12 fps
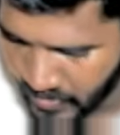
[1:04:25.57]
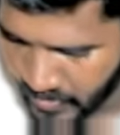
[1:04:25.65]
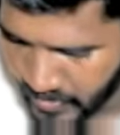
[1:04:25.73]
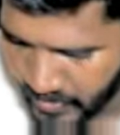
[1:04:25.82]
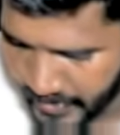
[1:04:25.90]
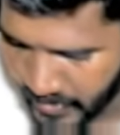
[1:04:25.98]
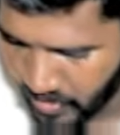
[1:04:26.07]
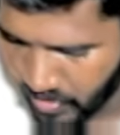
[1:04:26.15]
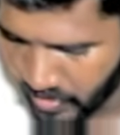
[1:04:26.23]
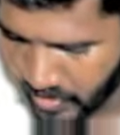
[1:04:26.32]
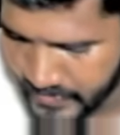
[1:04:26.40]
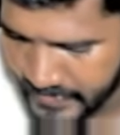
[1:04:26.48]
return on
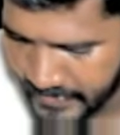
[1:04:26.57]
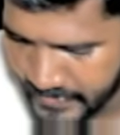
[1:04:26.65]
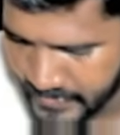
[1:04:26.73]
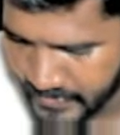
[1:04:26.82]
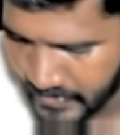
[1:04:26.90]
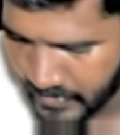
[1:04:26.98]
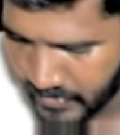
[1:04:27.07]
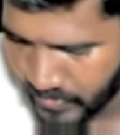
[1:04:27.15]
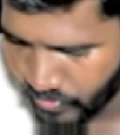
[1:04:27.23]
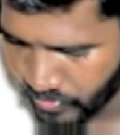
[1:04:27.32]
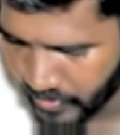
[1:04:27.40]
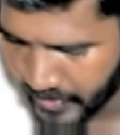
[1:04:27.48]
assets
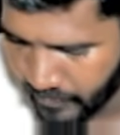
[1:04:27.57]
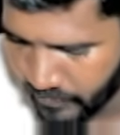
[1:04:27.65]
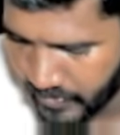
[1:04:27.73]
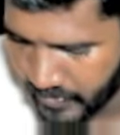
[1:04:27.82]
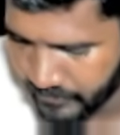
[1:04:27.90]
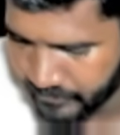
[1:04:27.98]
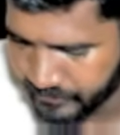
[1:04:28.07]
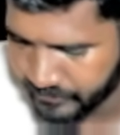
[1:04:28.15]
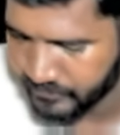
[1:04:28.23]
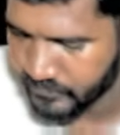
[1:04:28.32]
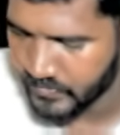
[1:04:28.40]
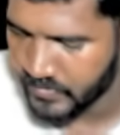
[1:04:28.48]
21.
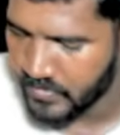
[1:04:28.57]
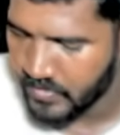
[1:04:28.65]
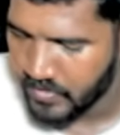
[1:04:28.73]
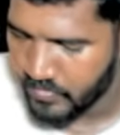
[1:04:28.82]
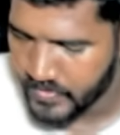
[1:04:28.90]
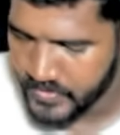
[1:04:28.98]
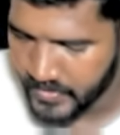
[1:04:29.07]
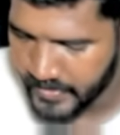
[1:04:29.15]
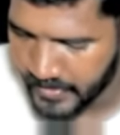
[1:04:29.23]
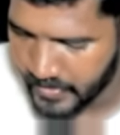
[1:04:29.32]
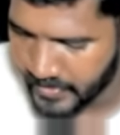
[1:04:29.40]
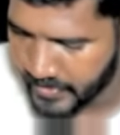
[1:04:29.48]
What's the
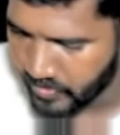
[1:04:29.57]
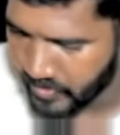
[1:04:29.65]
return on